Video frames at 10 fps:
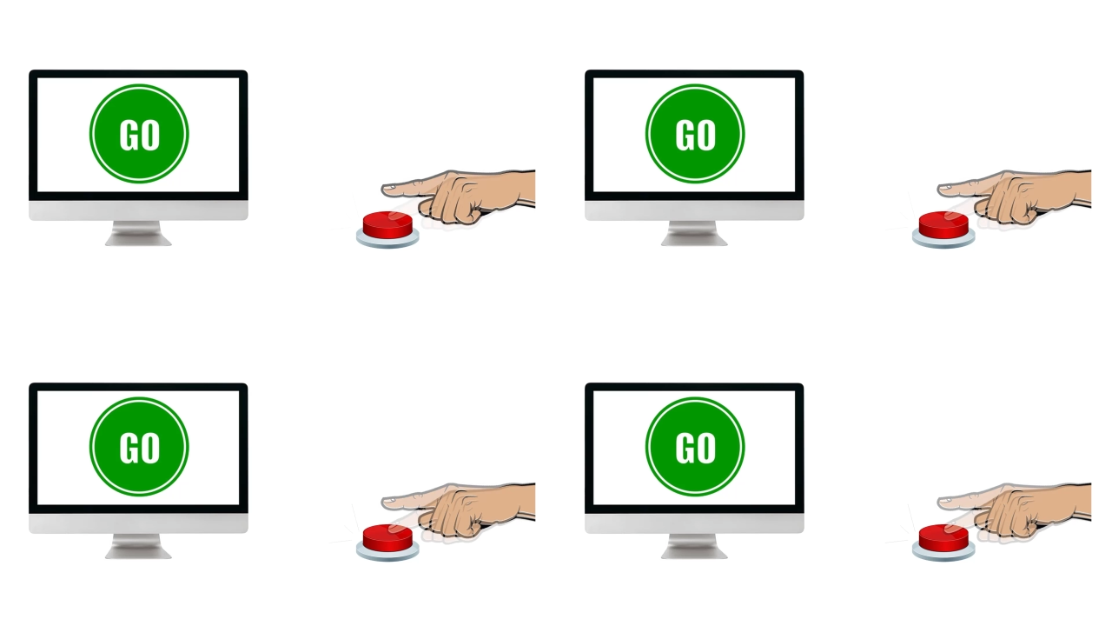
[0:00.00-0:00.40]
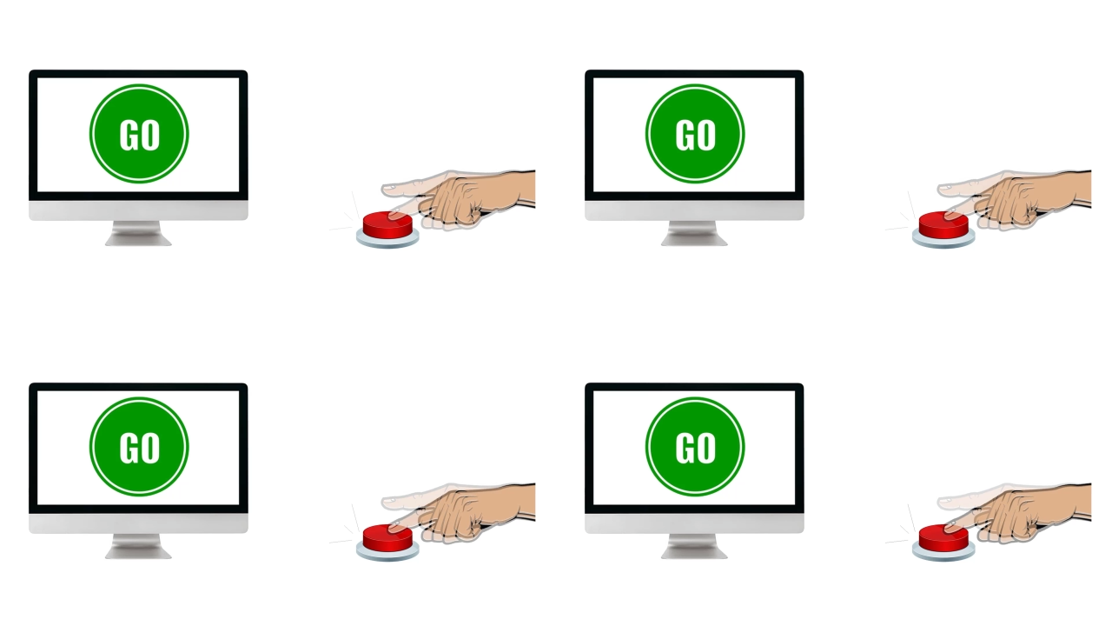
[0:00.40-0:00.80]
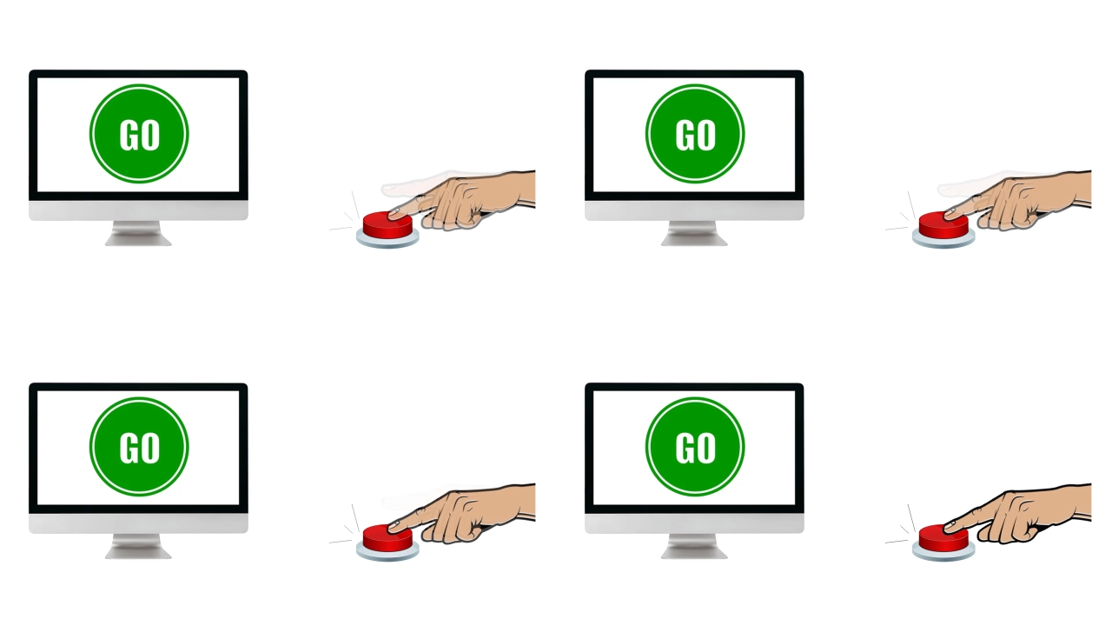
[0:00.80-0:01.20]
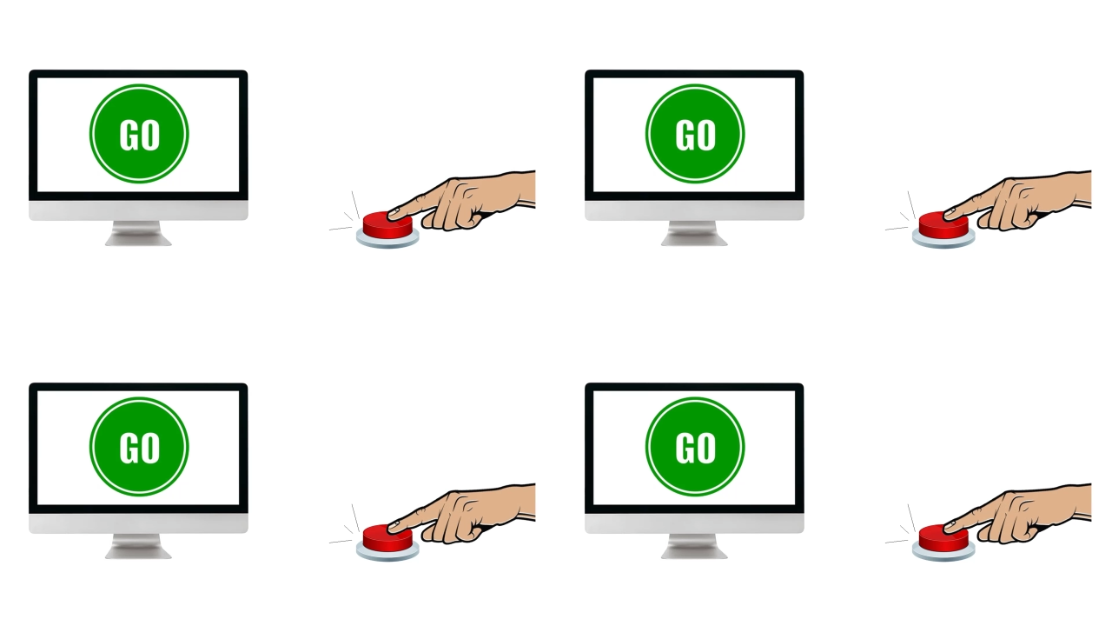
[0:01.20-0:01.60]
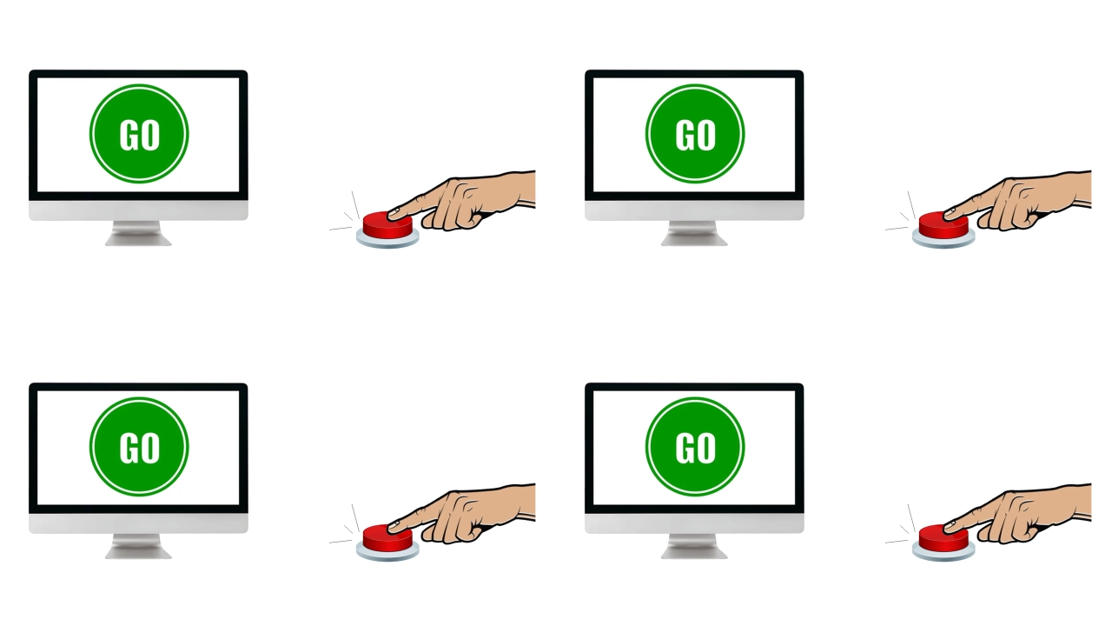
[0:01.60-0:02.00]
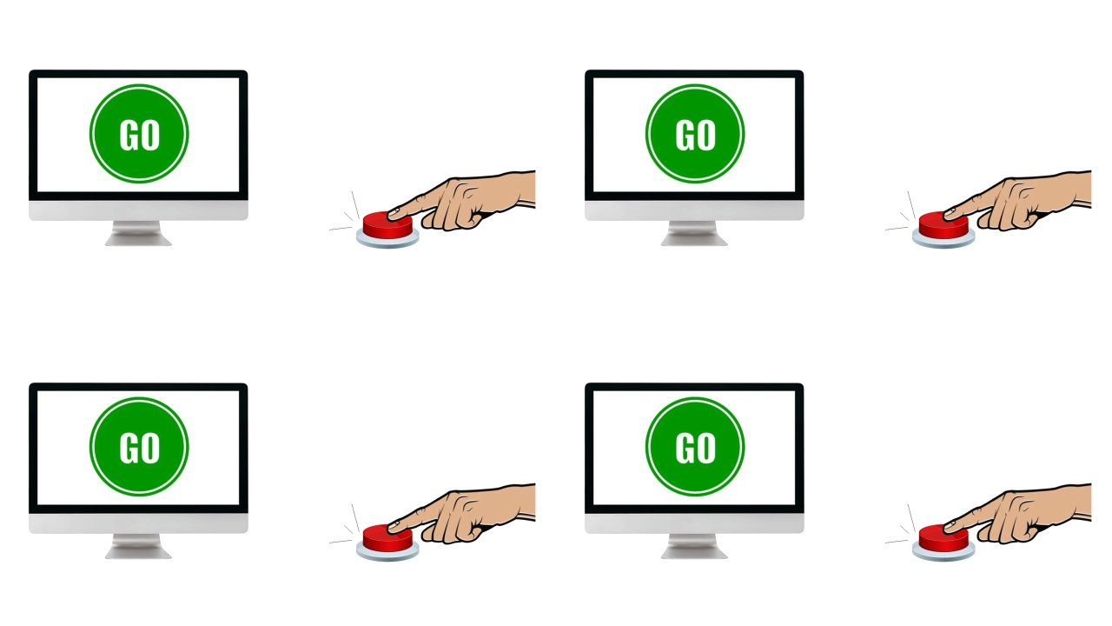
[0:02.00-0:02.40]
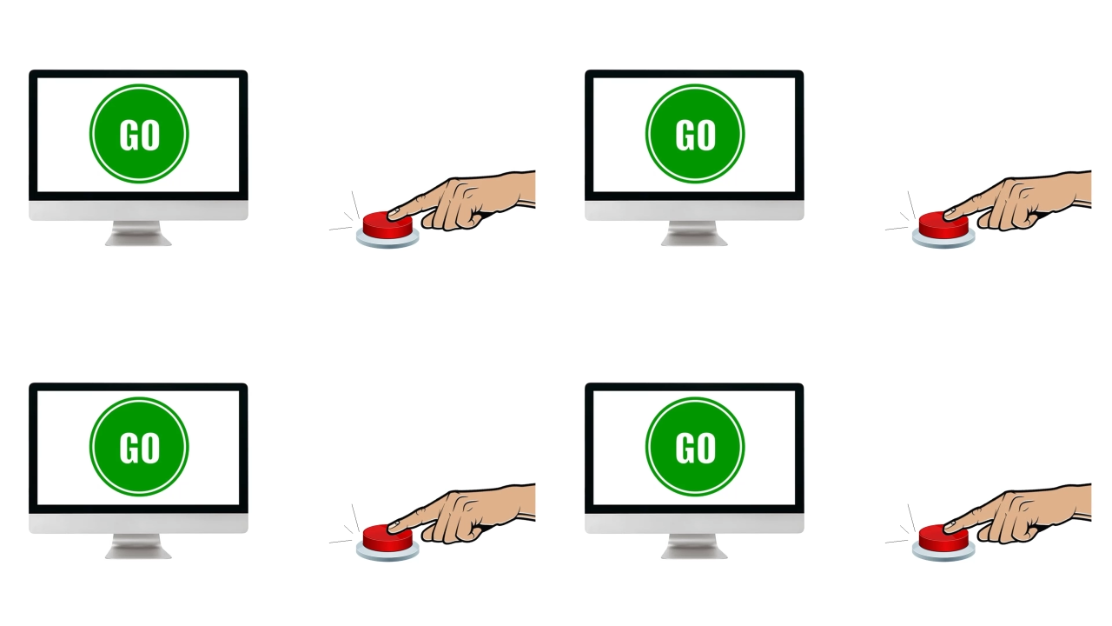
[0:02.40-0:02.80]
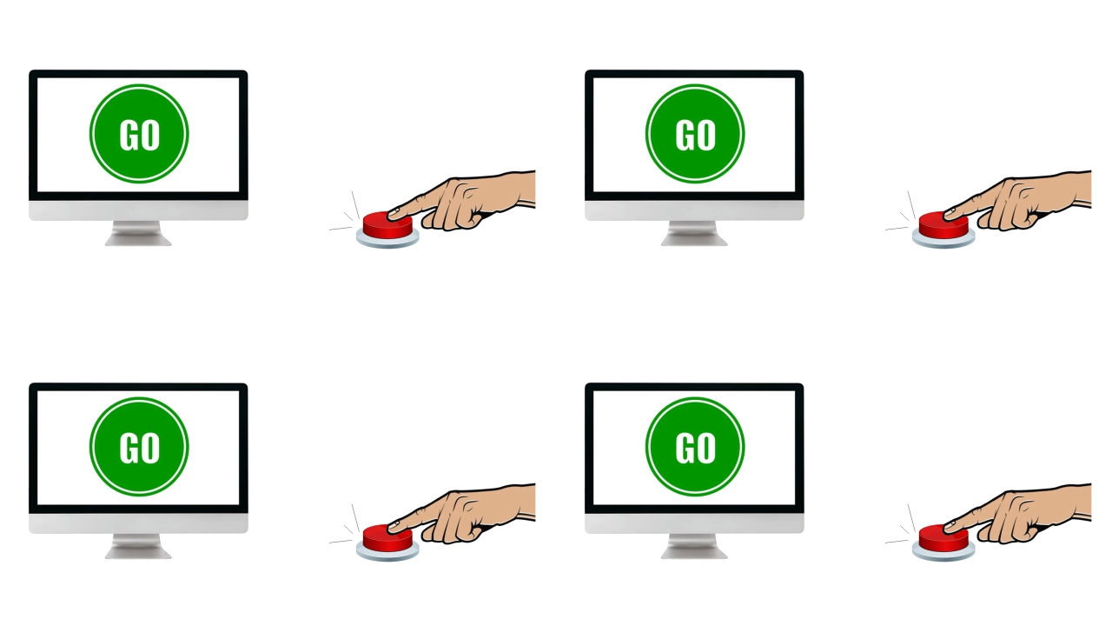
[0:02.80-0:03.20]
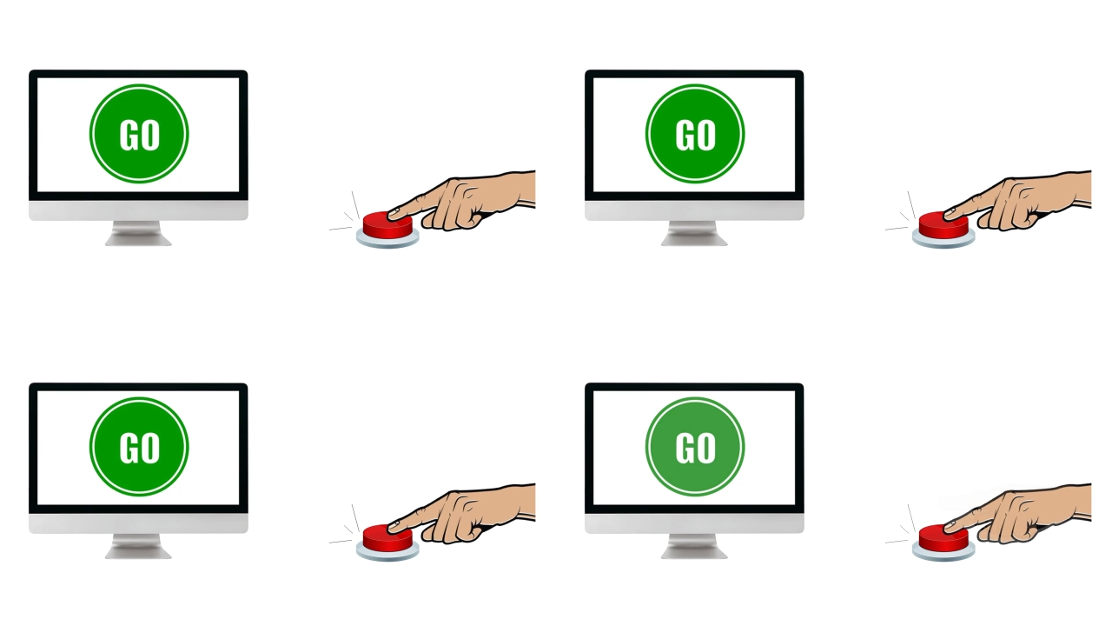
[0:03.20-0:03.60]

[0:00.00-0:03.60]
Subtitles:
No face is visible, so there are no lips to read.